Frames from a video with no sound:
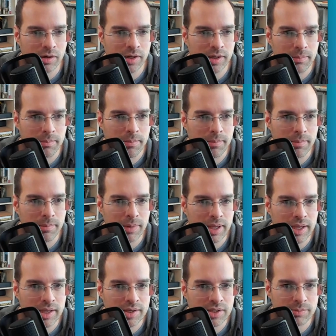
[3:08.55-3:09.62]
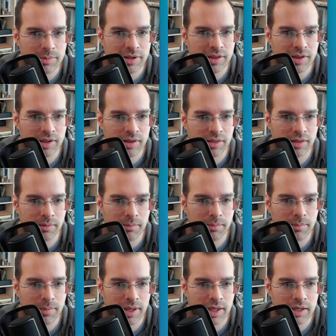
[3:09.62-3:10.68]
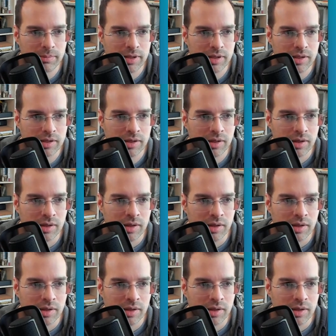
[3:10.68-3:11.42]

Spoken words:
It makes me think that maybe